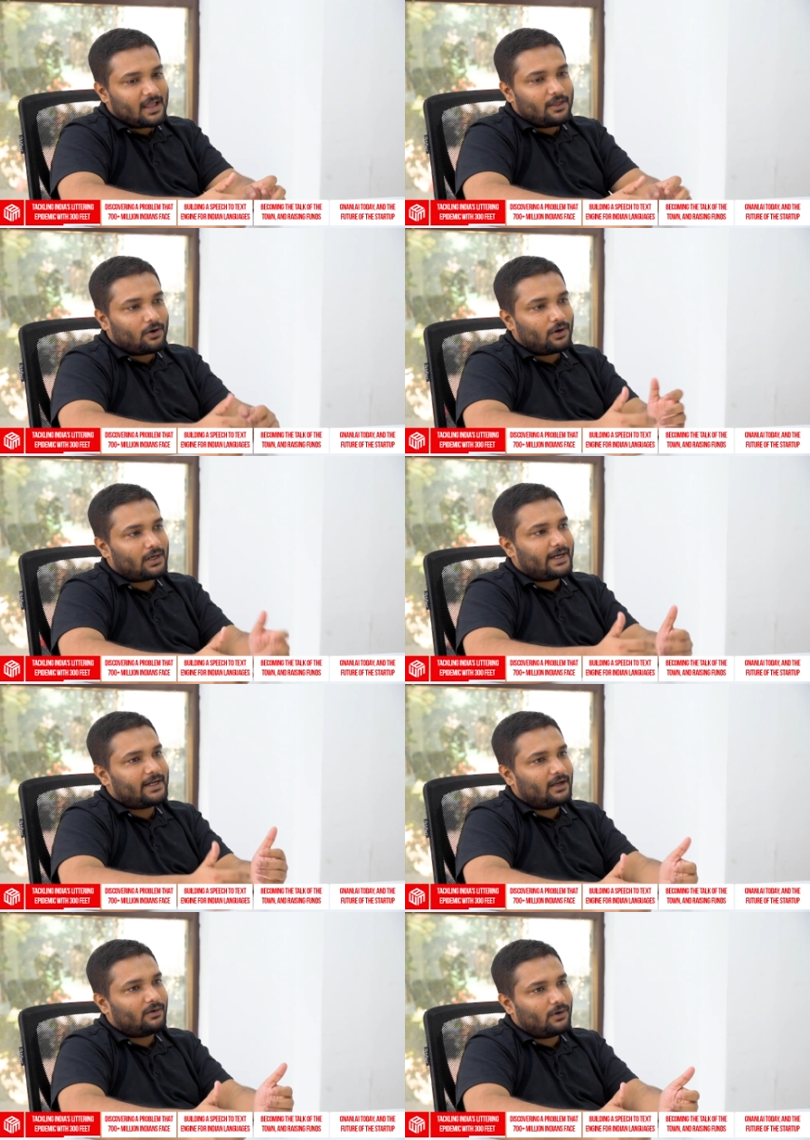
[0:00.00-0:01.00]
The whole
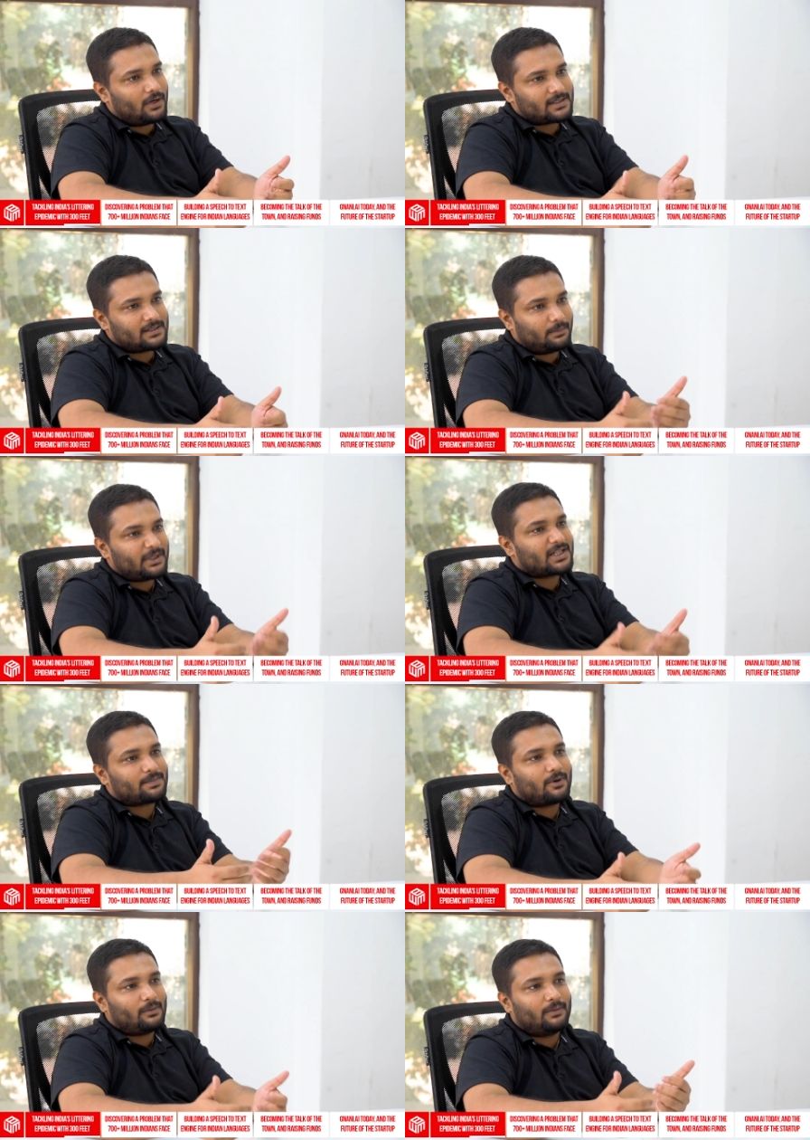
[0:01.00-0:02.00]
idea was the
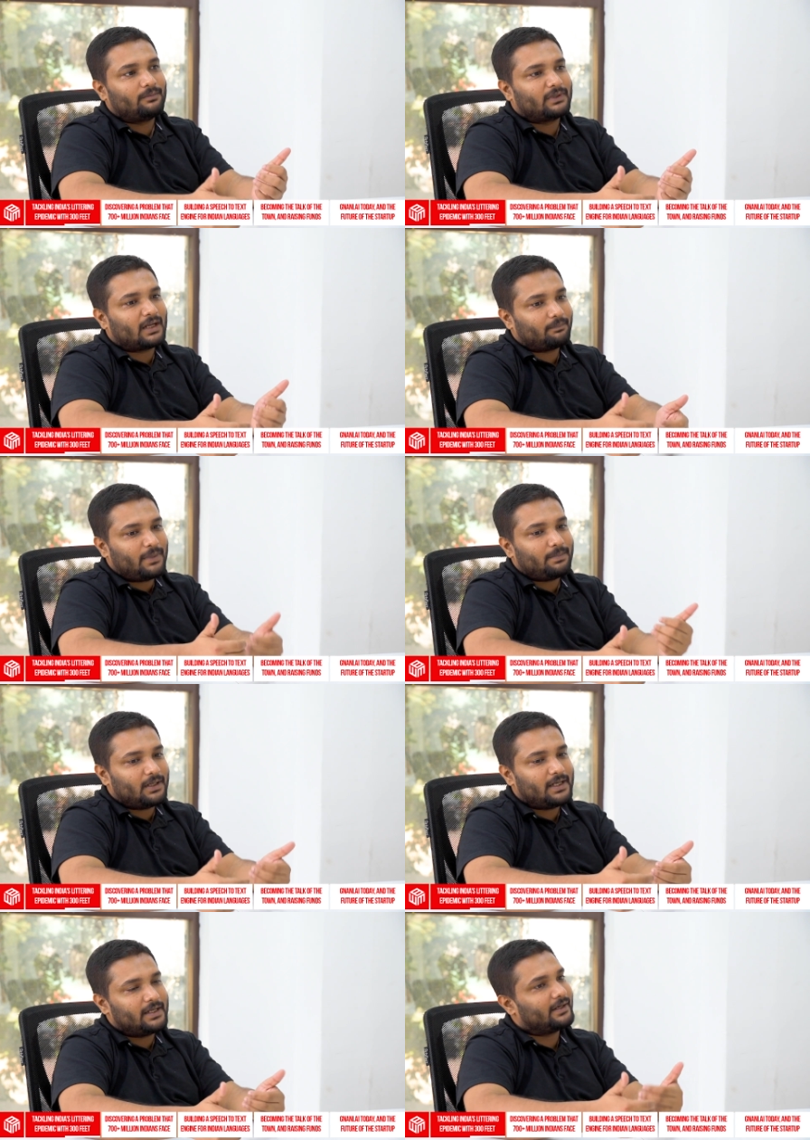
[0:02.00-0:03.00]
biggest problem that people
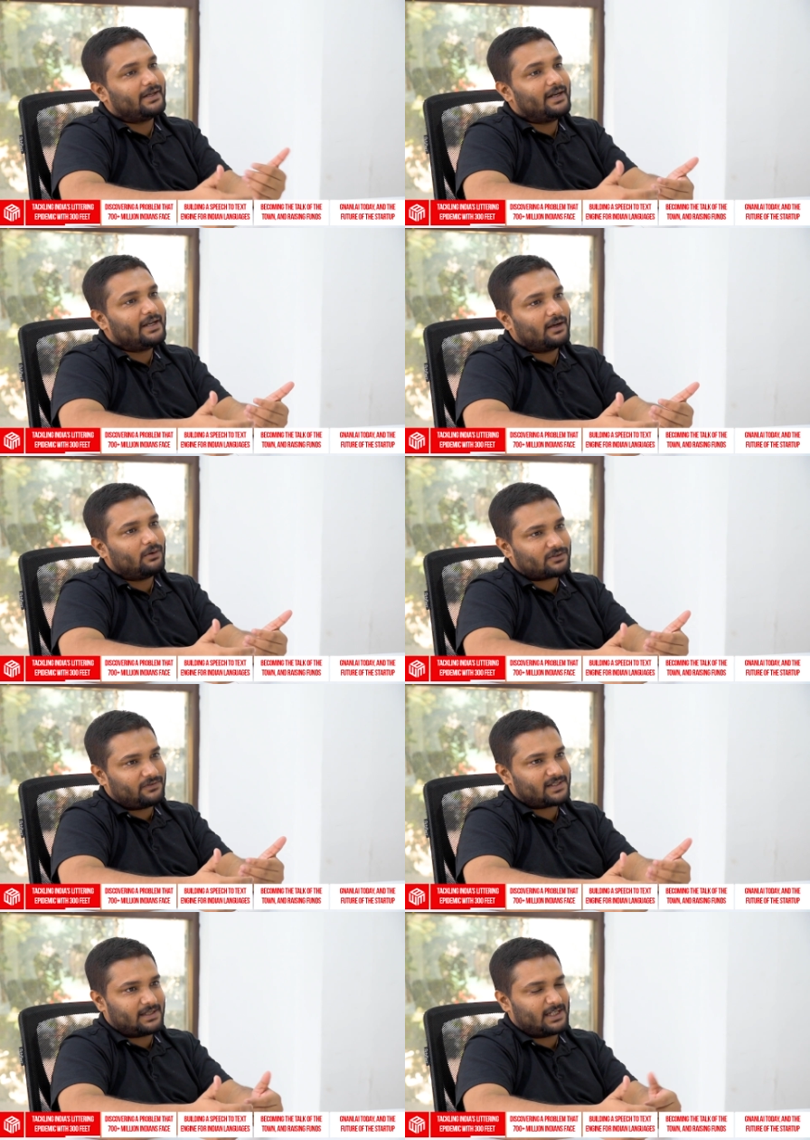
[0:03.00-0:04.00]
here in India was
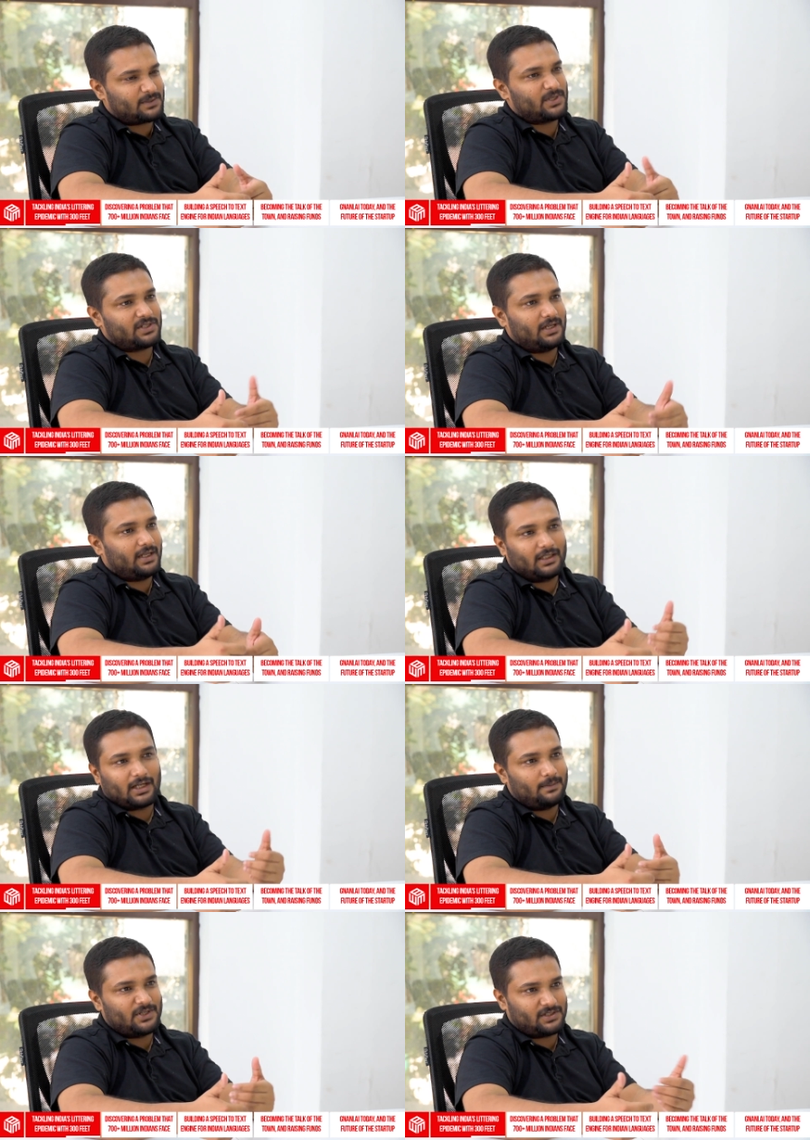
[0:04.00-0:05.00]
facing, especially in the
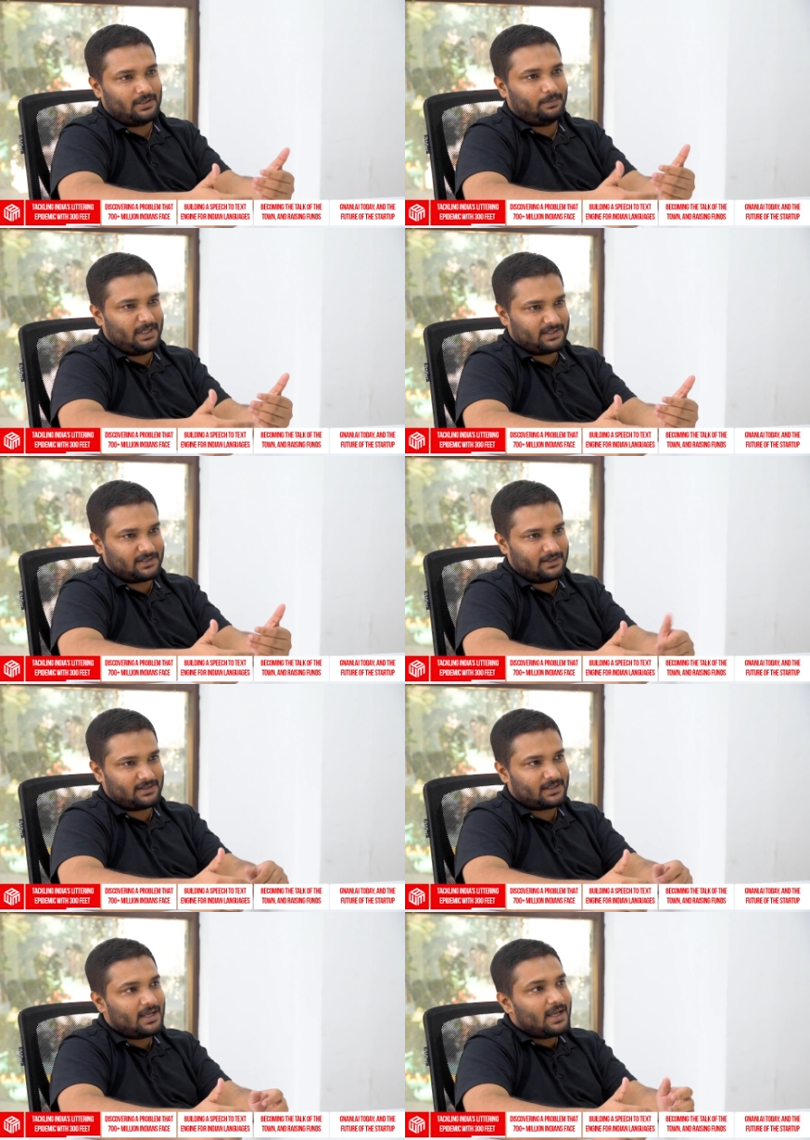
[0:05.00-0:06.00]
commercial places,
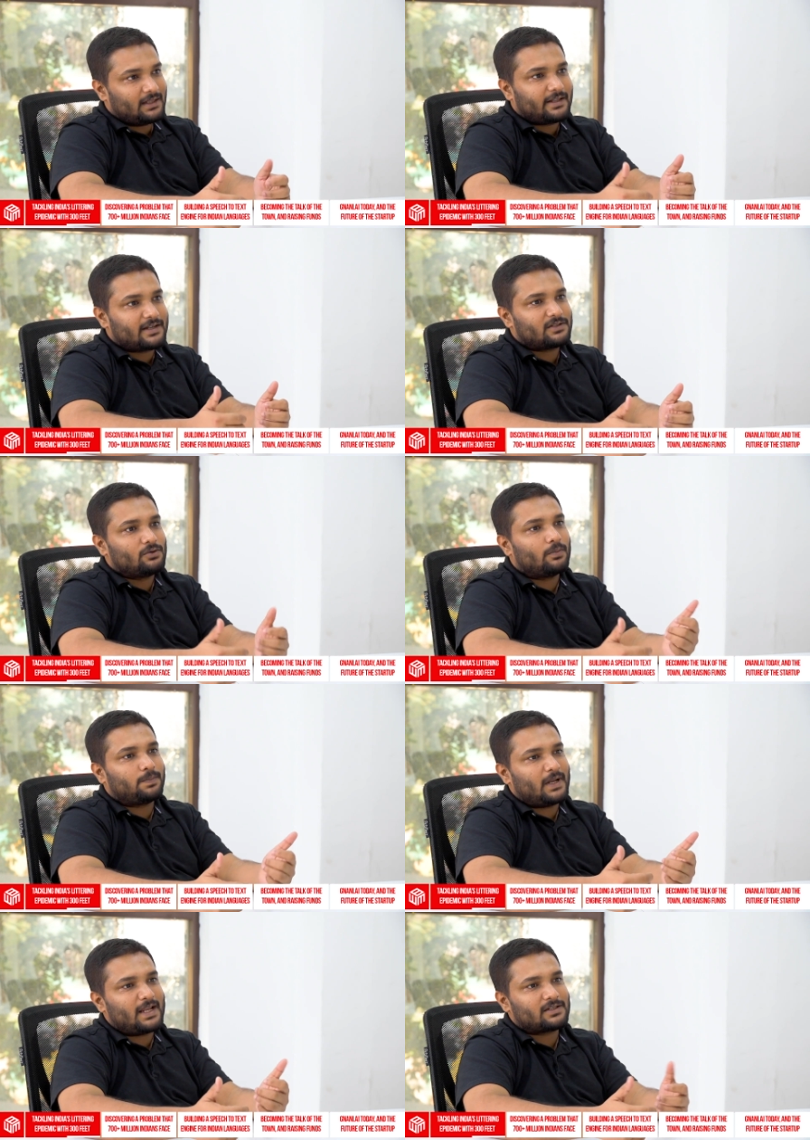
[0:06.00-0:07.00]
is there is no
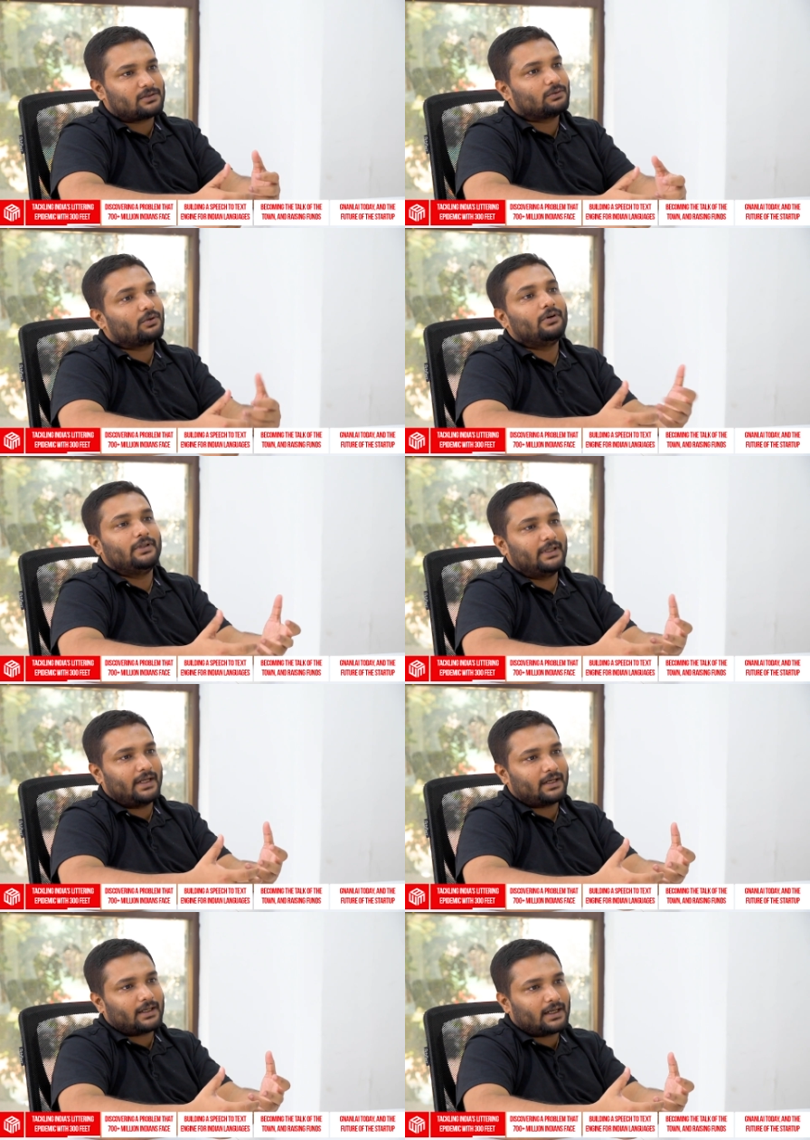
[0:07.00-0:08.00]
place to throw
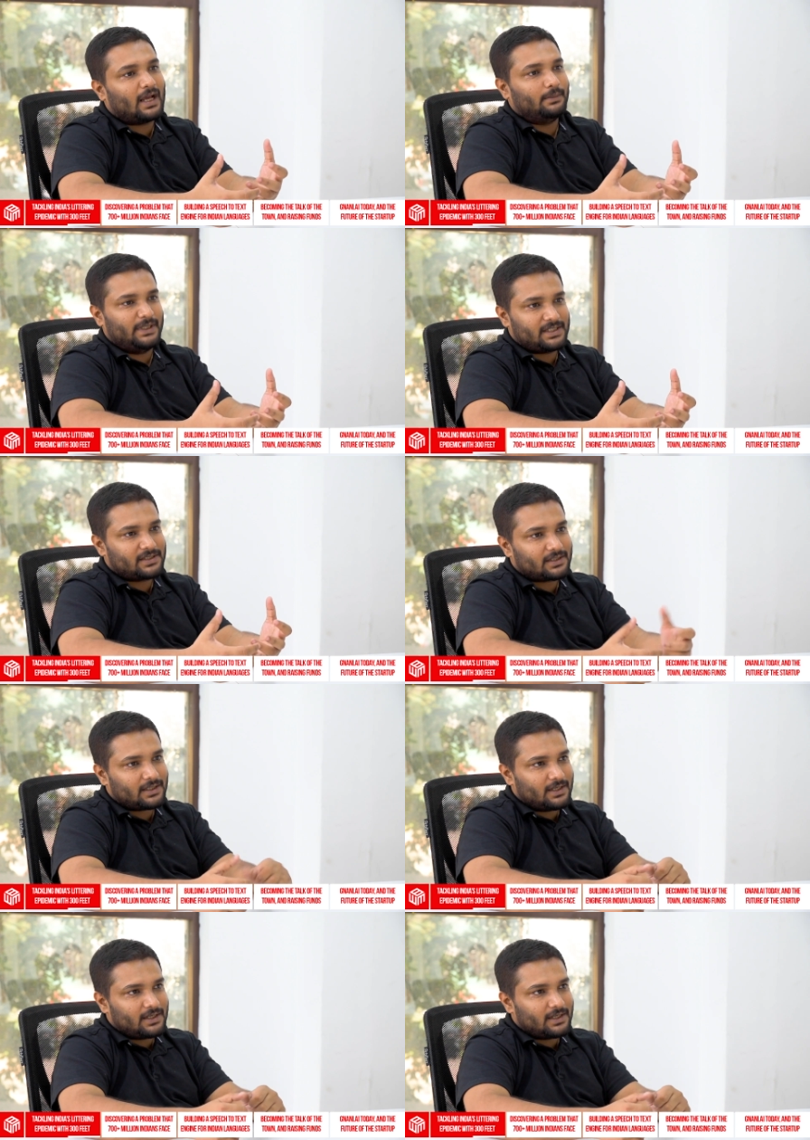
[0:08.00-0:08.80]
your garbage.